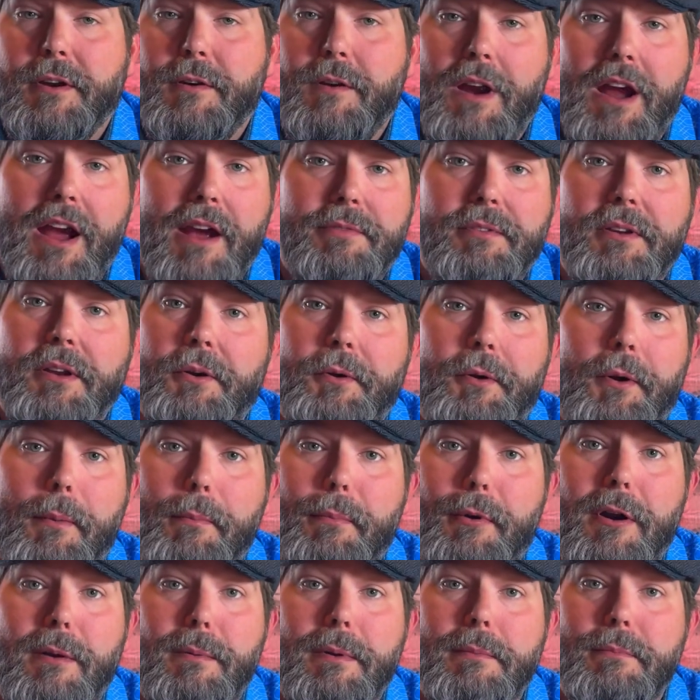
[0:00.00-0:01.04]
crafted or a
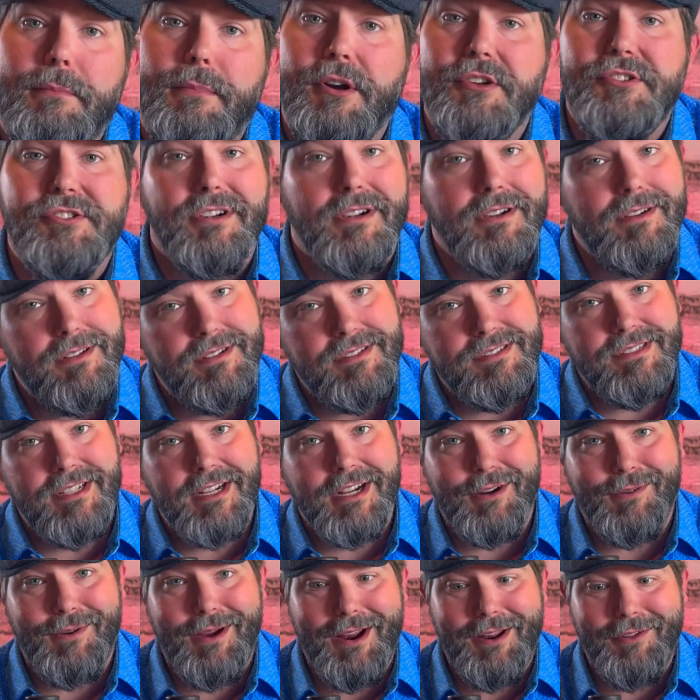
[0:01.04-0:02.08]
bourbon butcher.
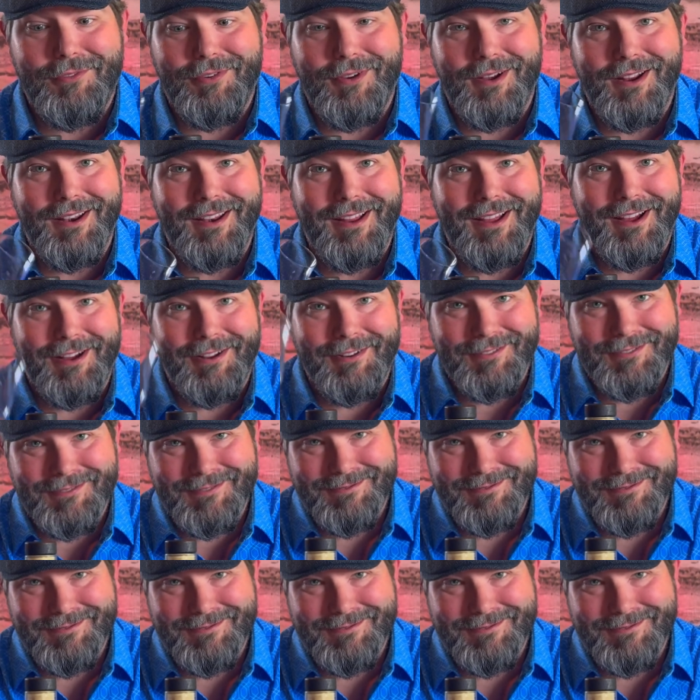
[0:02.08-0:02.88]
Stick around to find out.